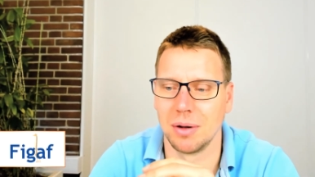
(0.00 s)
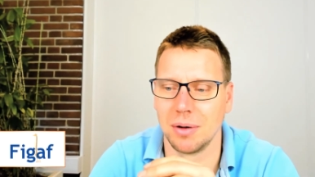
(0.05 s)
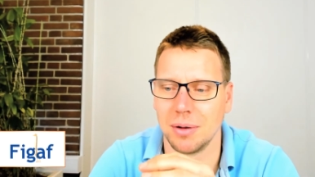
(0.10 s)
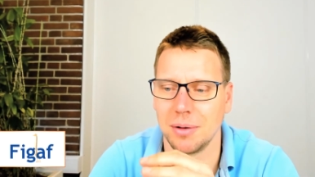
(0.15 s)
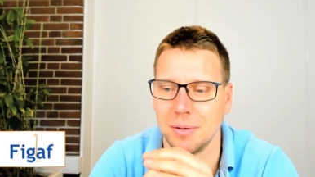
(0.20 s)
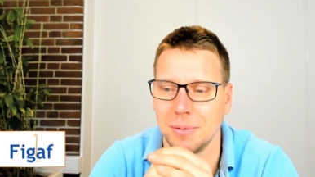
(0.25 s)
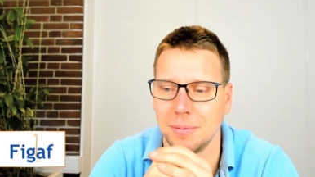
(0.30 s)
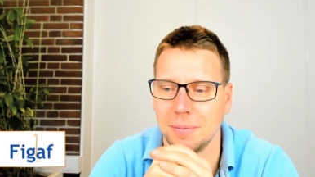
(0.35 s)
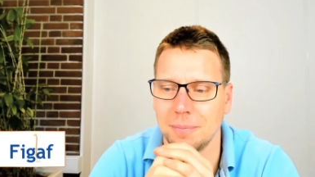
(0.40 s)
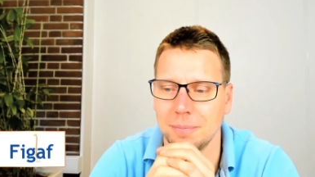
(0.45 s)

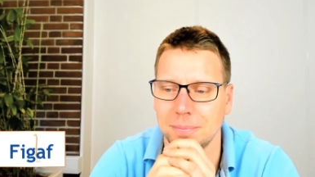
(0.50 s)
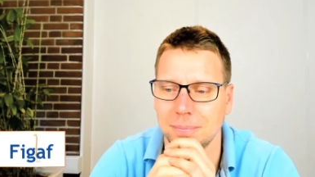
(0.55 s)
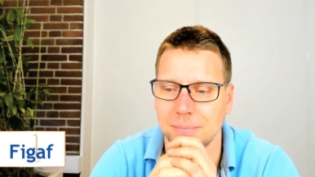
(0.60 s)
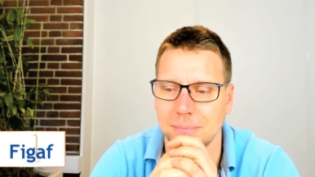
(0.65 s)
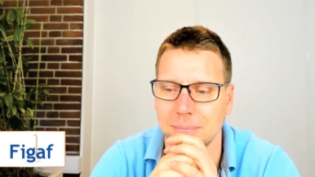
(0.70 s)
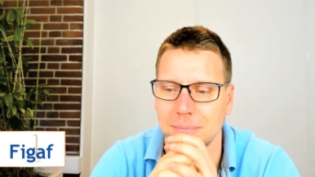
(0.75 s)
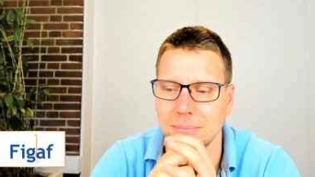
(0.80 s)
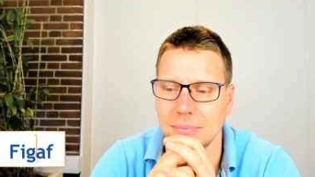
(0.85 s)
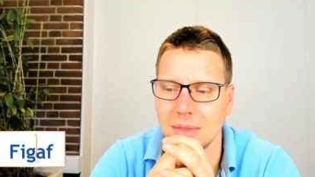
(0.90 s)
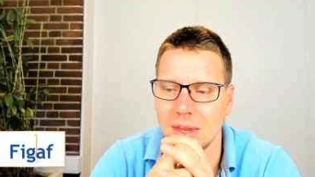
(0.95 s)
Um,
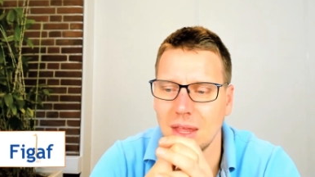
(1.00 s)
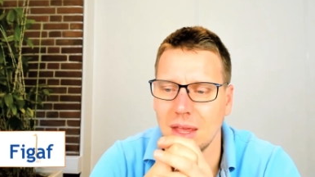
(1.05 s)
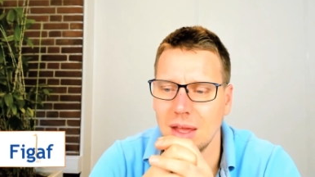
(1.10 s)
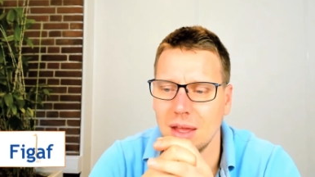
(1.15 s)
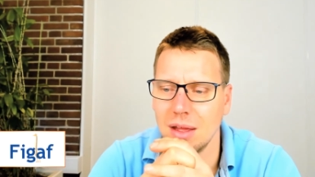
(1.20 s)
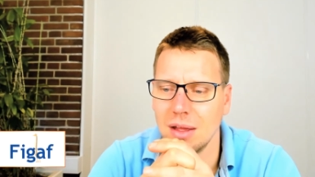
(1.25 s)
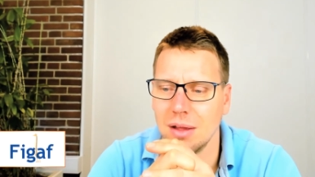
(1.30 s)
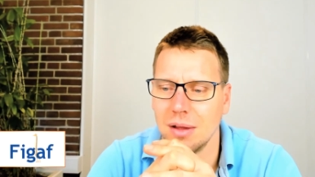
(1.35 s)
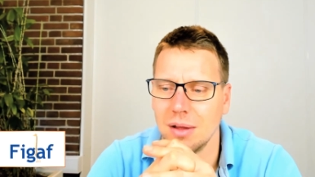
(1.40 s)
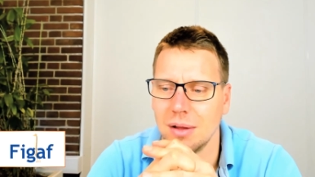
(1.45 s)

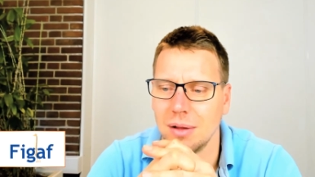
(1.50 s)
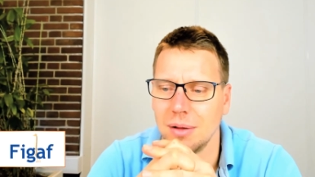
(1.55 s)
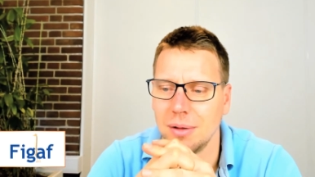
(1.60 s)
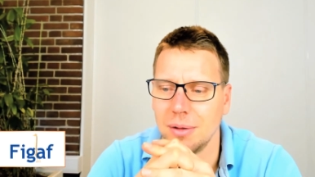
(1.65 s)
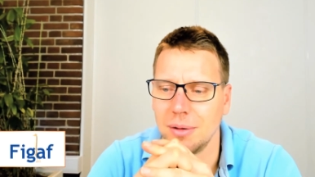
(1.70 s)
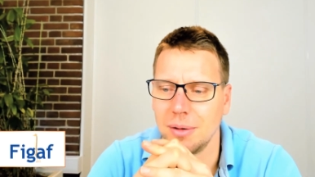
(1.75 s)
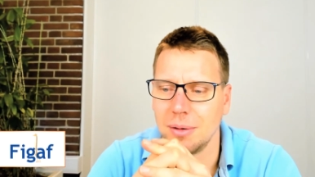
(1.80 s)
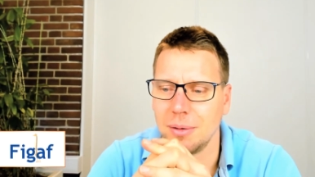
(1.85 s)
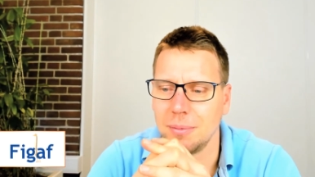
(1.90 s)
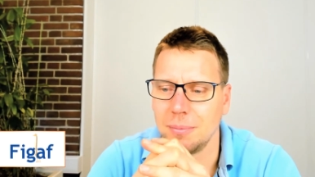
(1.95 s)

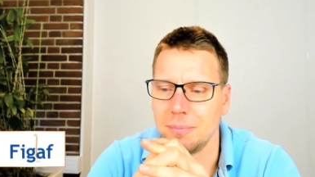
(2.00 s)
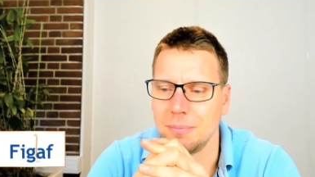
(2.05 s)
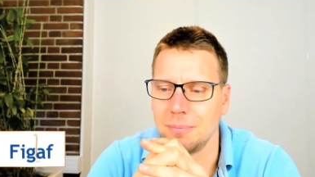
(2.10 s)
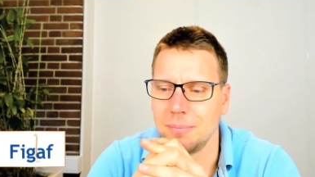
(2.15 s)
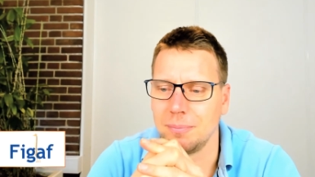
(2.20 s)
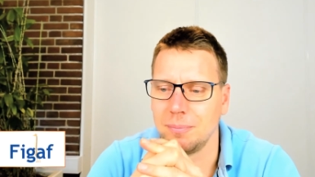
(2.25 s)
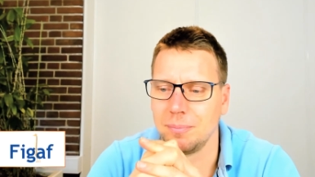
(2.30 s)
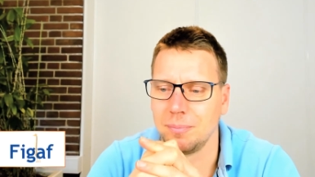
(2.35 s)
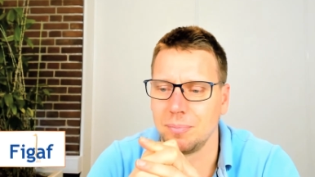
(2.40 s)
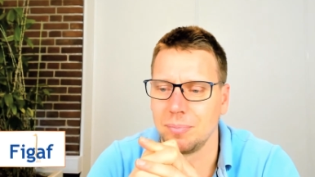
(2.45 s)
um,